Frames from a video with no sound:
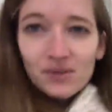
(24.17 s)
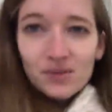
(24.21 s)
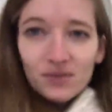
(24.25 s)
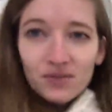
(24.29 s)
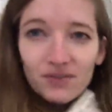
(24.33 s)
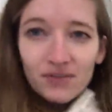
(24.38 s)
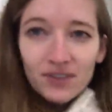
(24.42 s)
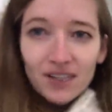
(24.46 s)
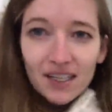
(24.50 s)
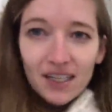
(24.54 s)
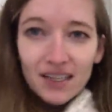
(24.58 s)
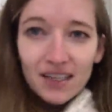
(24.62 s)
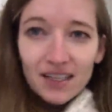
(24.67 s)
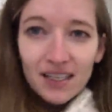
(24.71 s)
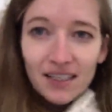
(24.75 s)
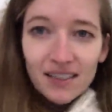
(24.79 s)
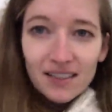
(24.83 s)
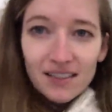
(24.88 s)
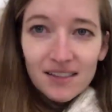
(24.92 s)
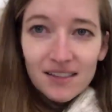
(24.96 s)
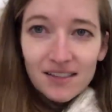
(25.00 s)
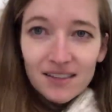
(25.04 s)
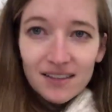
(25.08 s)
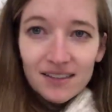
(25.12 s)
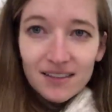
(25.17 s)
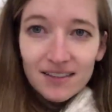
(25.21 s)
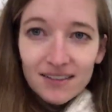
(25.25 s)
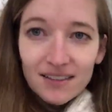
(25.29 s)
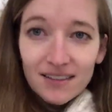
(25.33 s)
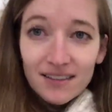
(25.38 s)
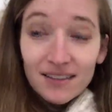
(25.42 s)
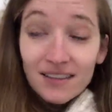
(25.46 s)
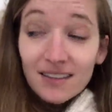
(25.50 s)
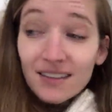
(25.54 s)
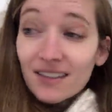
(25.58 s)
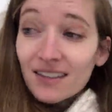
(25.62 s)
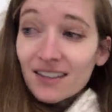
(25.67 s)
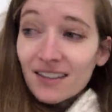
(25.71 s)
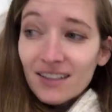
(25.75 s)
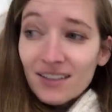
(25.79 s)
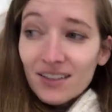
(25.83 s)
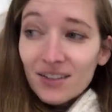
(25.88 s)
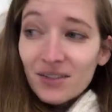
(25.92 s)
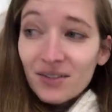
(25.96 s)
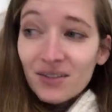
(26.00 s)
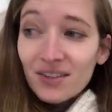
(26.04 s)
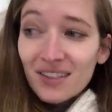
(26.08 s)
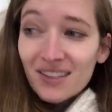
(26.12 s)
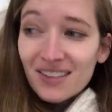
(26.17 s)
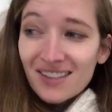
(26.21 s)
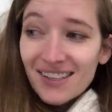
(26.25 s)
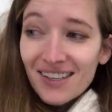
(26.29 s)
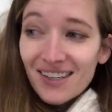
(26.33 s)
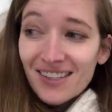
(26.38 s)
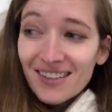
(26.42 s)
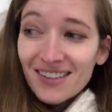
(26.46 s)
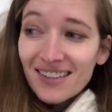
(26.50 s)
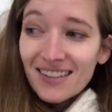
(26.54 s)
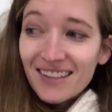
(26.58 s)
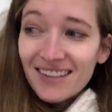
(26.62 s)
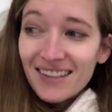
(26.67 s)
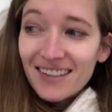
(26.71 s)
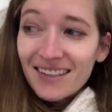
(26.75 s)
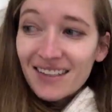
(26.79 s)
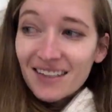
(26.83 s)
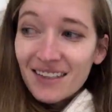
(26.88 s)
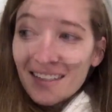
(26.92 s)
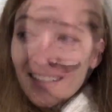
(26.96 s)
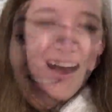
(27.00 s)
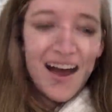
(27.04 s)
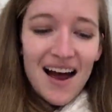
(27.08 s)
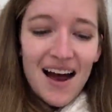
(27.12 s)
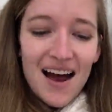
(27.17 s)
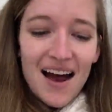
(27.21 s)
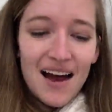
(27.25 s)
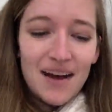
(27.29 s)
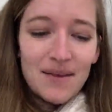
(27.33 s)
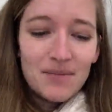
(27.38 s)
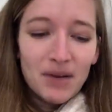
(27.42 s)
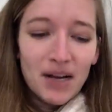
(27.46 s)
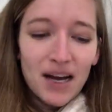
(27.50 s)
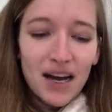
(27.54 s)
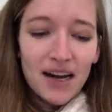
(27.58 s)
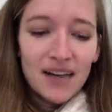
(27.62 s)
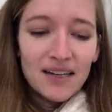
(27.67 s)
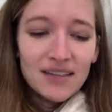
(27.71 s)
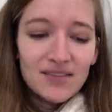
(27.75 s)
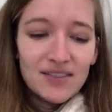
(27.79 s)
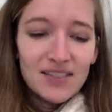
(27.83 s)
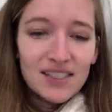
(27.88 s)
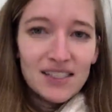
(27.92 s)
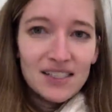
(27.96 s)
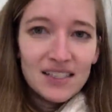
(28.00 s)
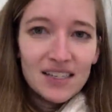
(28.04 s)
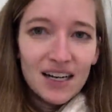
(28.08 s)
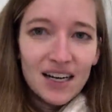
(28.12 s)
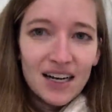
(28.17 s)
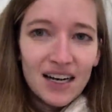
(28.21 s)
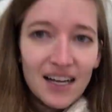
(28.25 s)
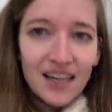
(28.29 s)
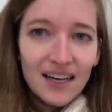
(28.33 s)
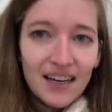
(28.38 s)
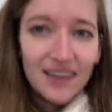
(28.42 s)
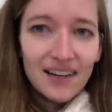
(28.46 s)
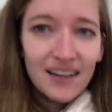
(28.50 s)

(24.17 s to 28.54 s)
would fit in this. You think so? I'm kind of stuck.